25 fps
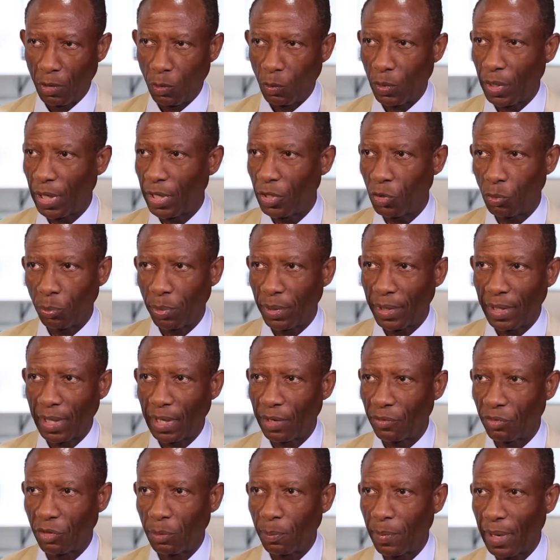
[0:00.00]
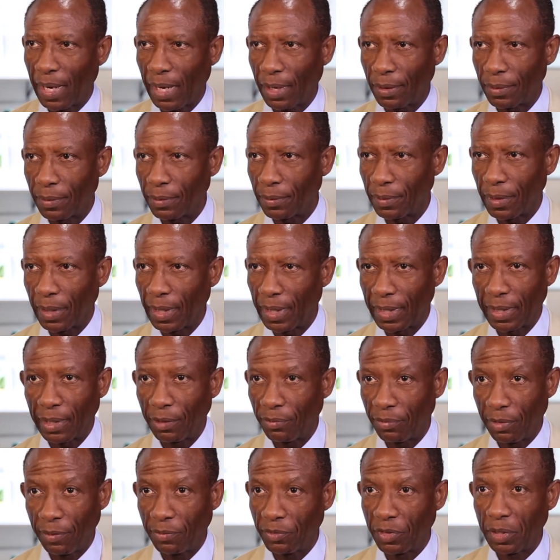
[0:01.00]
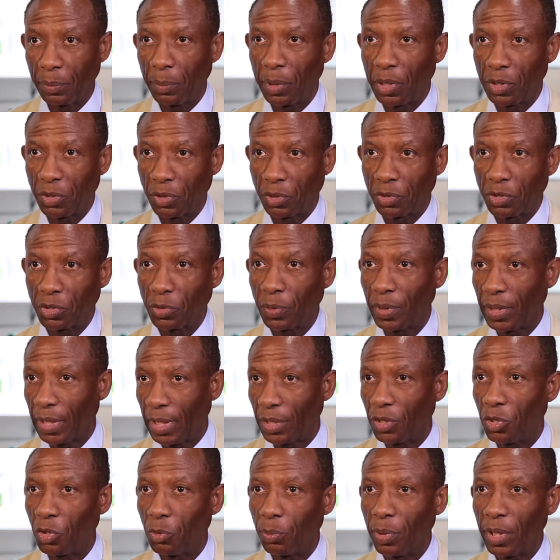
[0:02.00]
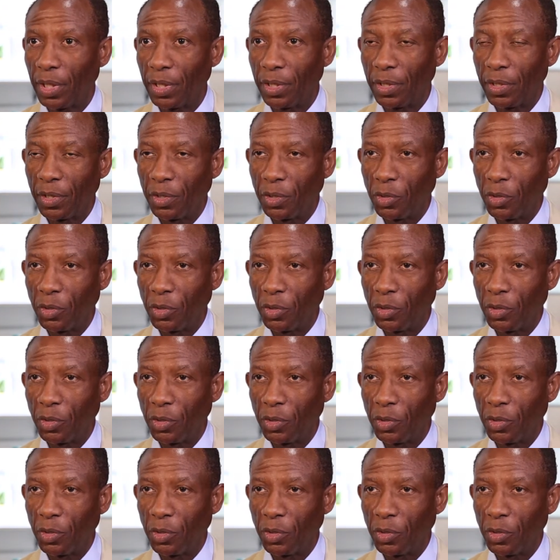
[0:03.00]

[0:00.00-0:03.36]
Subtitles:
where you'll be there for about another 15 minutes or so, and then you'll be